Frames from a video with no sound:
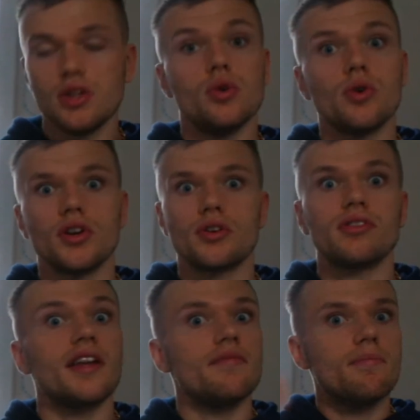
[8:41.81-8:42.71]
you're going to
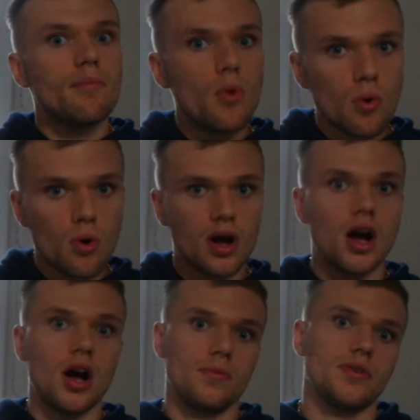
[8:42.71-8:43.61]
crave more
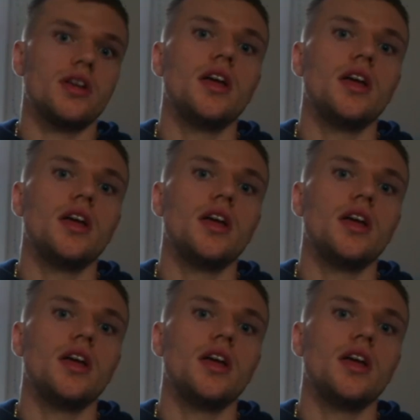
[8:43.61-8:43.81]
carbs.